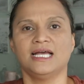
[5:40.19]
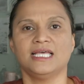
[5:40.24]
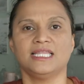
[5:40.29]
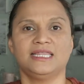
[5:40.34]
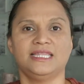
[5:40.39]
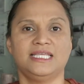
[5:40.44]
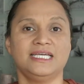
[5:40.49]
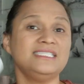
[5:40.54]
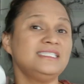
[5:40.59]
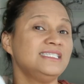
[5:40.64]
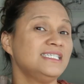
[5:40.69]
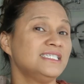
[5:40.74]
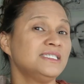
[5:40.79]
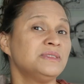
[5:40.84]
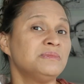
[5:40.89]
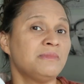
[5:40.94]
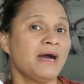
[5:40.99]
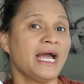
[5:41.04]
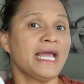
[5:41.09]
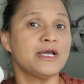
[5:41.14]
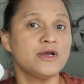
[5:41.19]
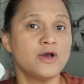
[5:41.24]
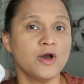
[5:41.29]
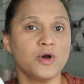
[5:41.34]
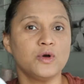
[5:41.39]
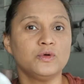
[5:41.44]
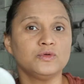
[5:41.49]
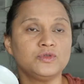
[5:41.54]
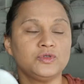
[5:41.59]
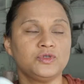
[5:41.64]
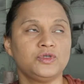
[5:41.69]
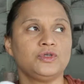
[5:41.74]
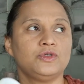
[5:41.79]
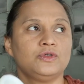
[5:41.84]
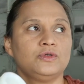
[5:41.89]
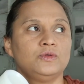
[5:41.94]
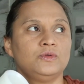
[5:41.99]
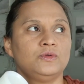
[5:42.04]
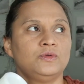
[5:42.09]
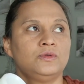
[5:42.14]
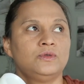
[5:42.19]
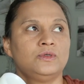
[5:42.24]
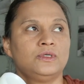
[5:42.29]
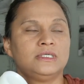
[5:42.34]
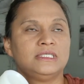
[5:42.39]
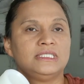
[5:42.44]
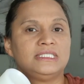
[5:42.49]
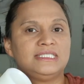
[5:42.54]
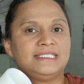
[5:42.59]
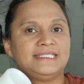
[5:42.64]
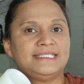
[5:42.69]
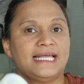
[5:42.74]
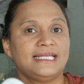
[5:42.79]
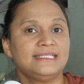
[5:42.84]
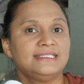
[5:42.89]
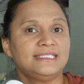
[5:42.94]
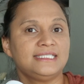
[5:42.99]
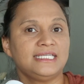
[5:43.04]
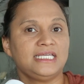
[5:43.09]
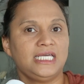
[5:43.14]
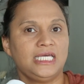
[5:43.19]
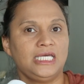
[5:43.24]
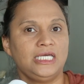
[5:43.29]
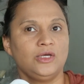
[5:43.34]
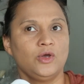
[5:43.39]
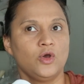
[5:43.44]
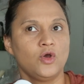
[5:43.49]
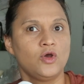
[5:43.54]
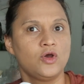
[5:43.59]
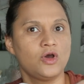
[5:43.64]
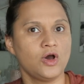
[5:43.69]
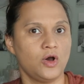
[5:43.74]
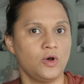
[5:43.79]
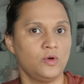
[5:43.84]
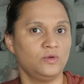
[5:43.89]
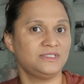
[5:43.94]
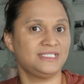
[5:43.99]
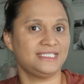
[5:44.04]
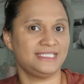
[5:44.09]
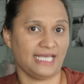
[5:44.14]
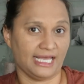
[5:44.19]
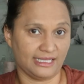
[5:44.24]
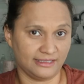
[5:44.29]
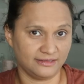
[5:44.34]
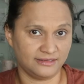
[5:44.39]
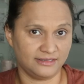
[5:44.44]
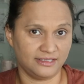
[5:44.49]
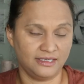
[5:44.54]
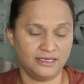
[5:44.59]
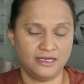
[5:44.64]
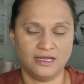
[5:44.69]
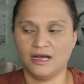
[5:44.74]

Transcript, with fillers: This is my go-to Scentsy Go scent.